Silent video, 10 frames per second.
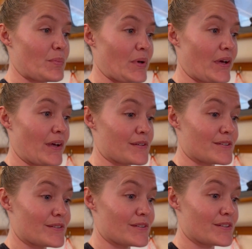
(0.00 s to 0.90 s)
But
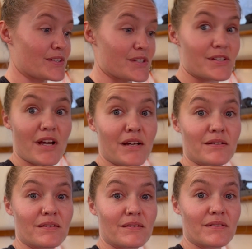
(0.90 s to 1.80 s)
yeah,
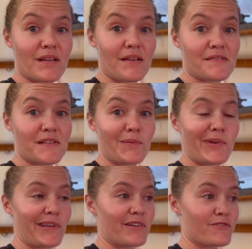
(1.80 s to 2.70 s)
it's gonna
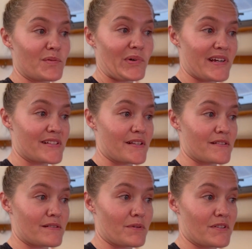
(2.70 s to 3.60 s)
be a fun
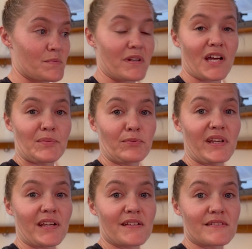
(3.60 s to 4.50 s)
process. We're gonna spend a couple
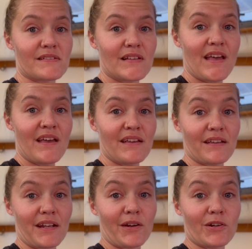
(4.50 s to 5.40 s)
weekends
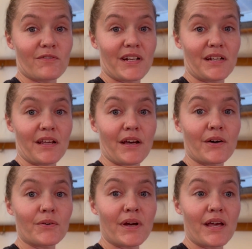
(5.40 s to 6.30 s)
getting her ready to
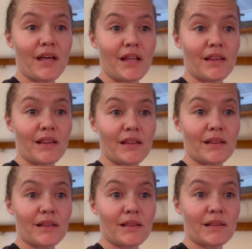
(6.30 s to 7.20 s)
go, and
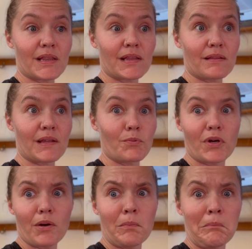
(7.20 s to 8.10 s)
then we'll
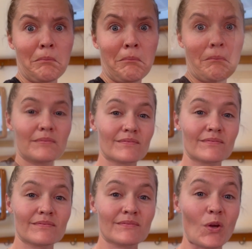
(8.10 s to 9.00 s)
go.
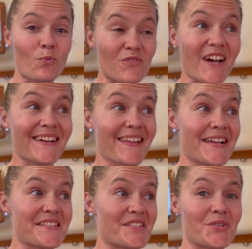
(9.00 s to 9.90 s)
We've got a
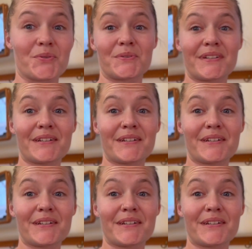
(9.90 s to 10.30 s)
lot to do.